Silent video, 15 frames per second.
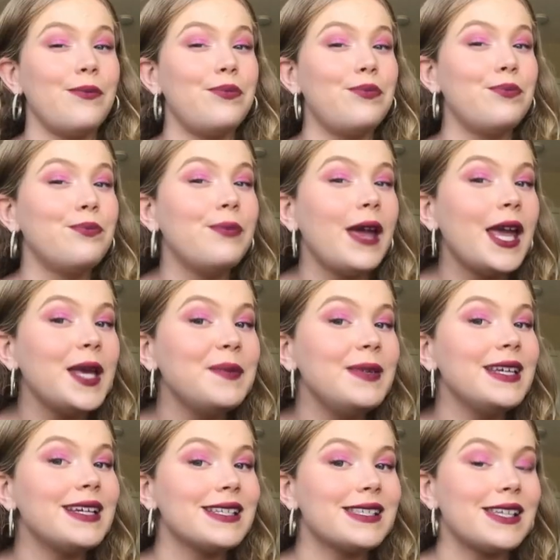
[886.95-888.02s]

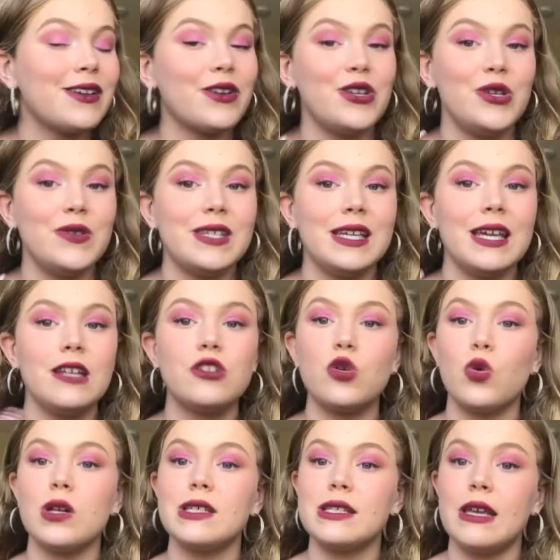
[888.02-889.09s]
maybe consider using it
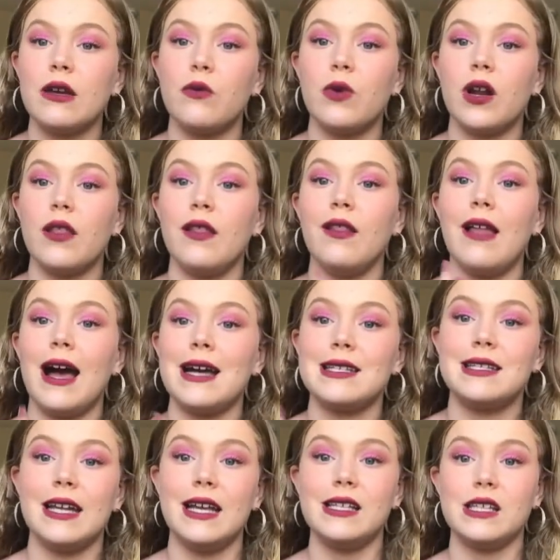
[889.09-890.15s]
towards like one of the last
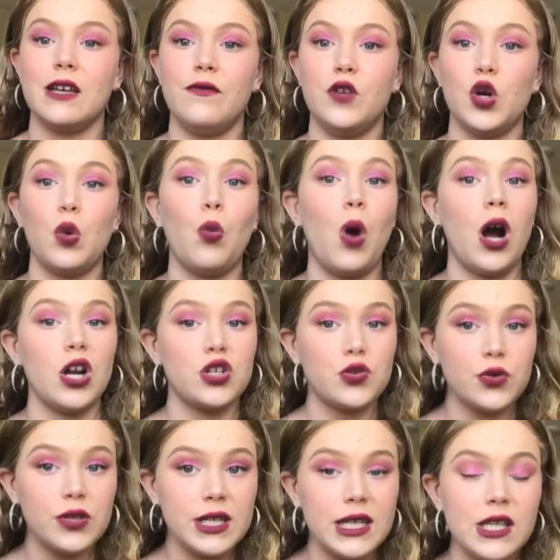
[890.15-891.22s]
days of your wash
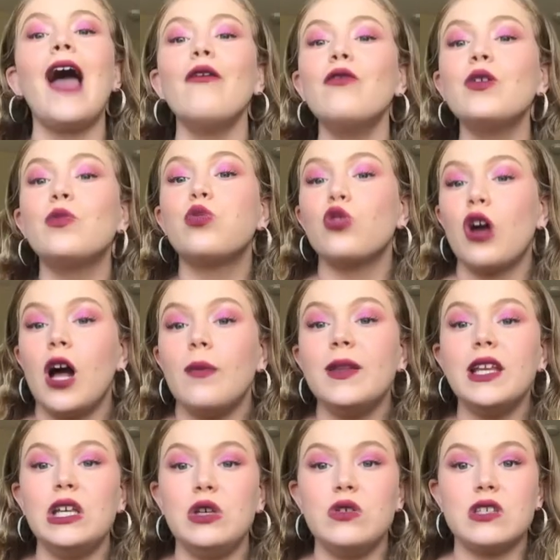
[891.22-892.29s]
routine. I would
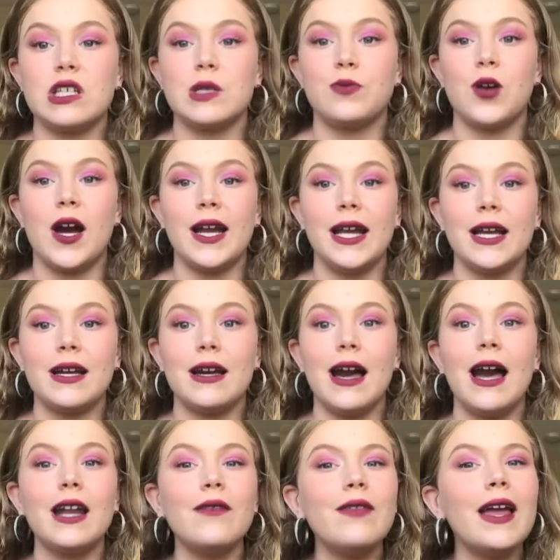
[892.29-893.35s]
probably use this product
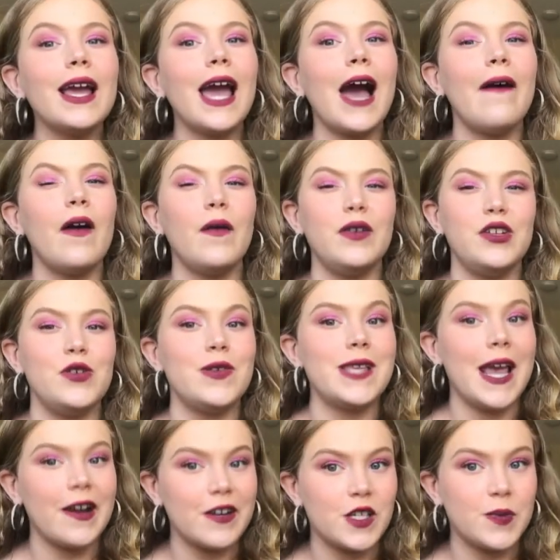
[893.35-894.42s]
kind of like how I would use
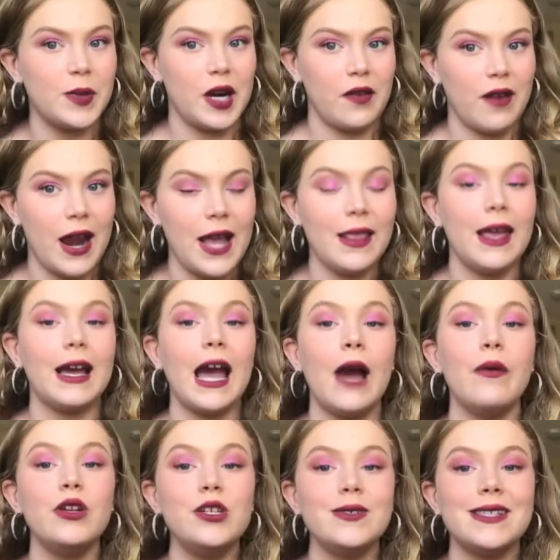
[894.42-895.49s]
hairspray, right? Like I
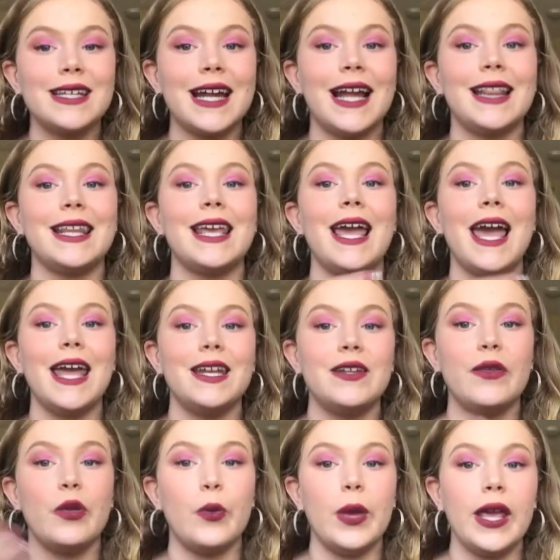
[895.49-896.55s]
would use it at the end
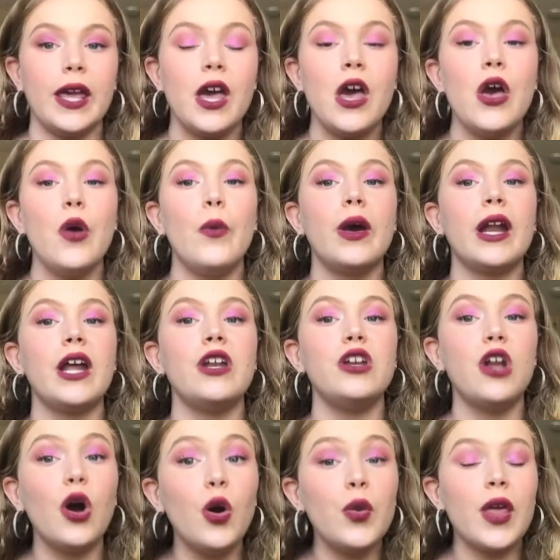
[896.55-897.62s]
of the week when I
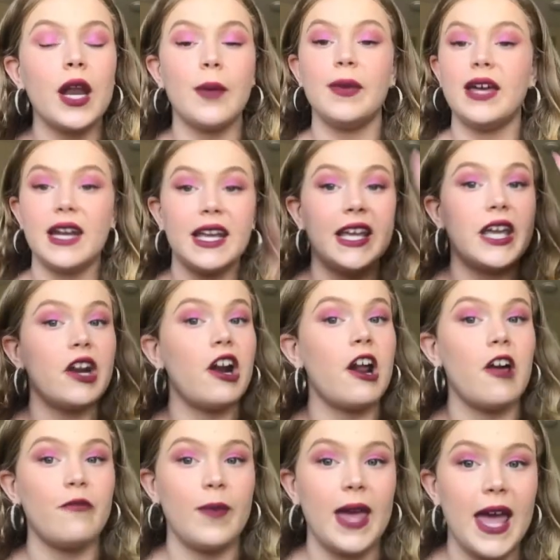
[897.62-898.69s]
know that I'm gonna get it
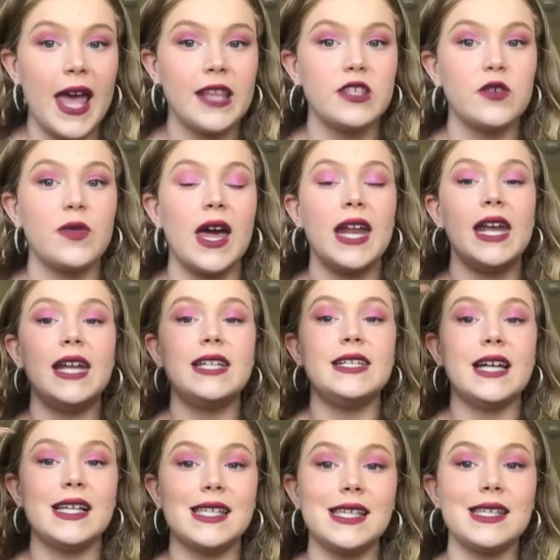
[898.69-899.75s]
off my head so that it
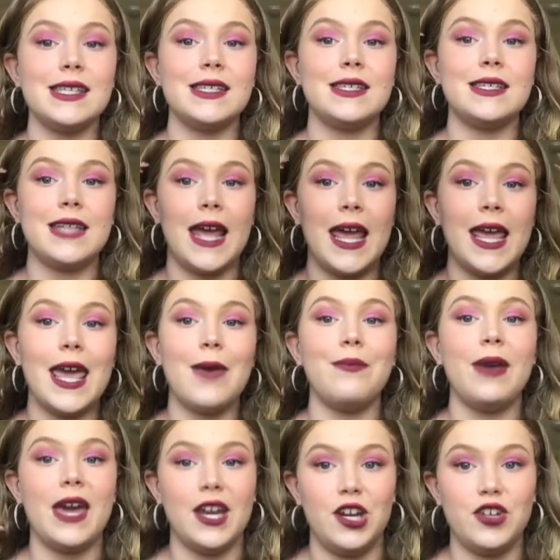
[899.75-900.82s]
doesn't stay and
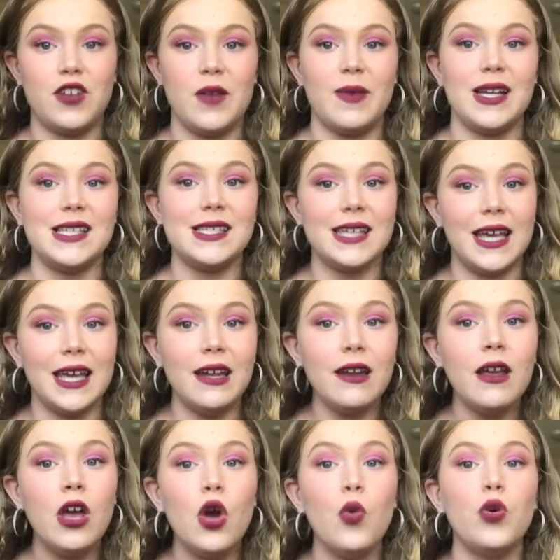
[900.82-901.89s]
penetrate my skin,
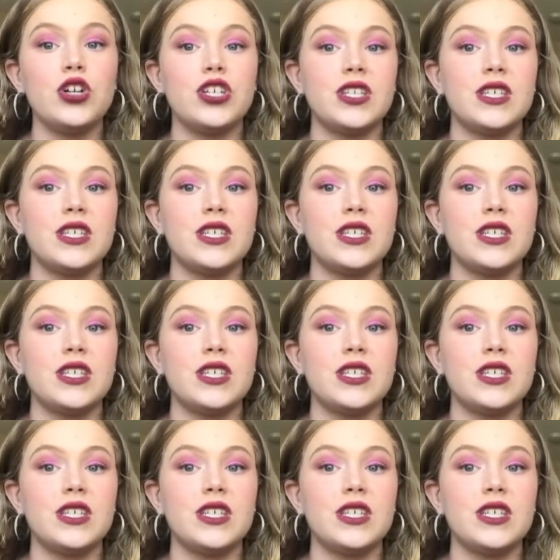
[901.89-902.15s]
which is